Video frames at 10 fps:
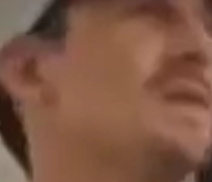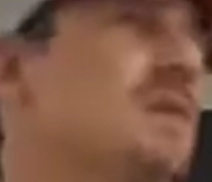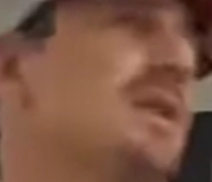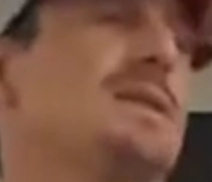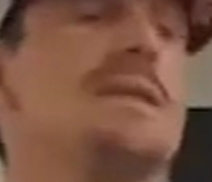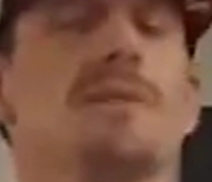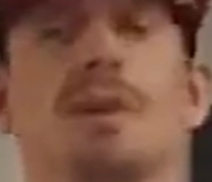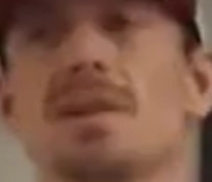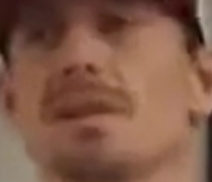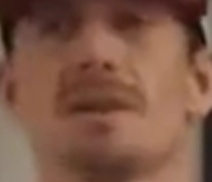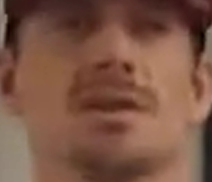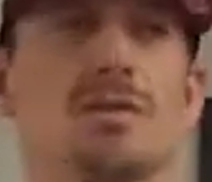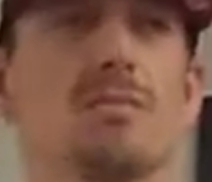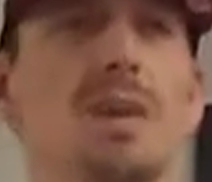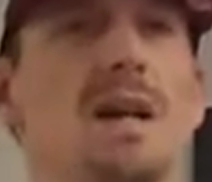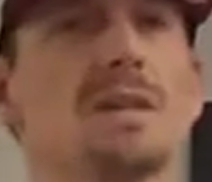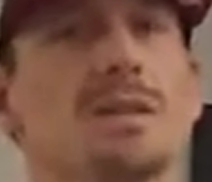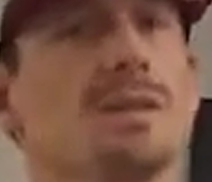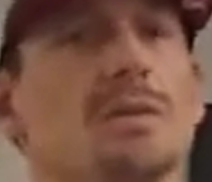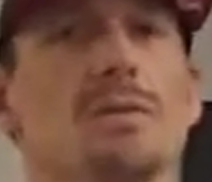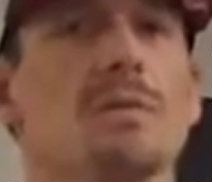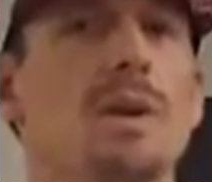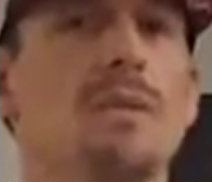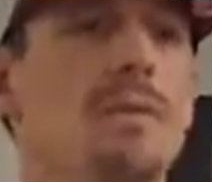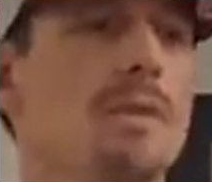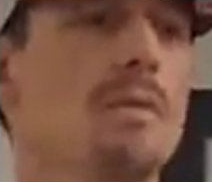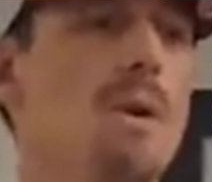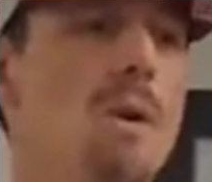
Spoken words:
physical activities like shooting baskets or whatever,